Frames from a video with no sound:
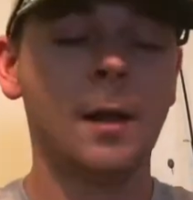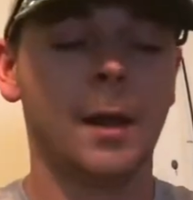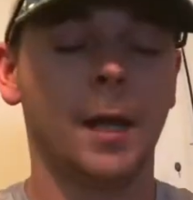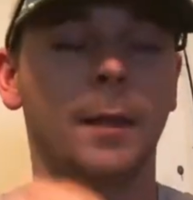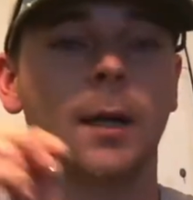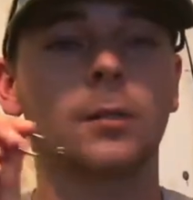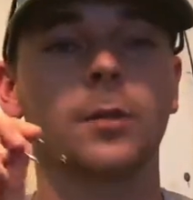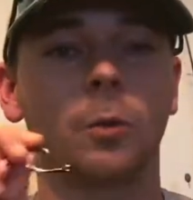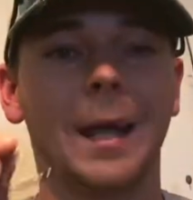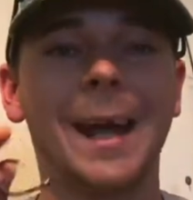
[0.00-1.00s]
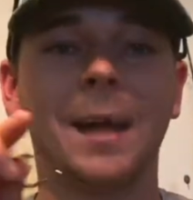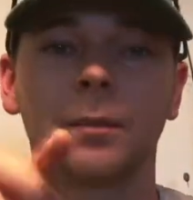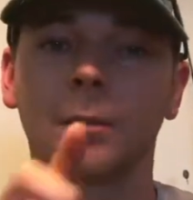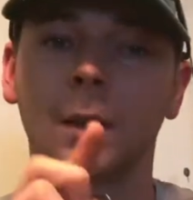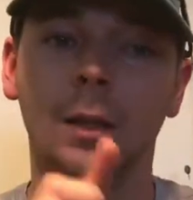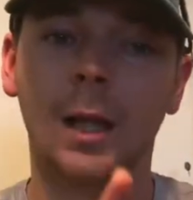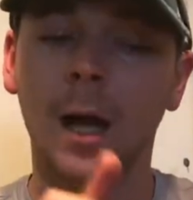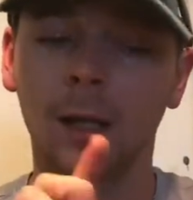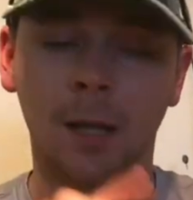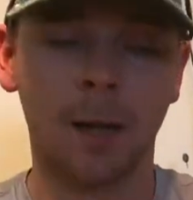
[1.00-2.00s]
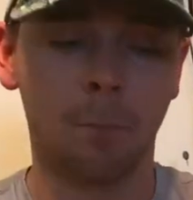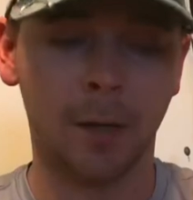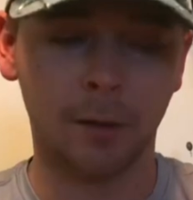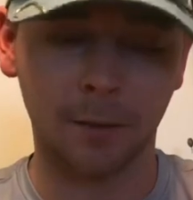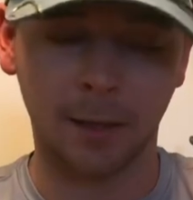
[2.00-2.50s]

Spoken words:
And they also cast a lot better than a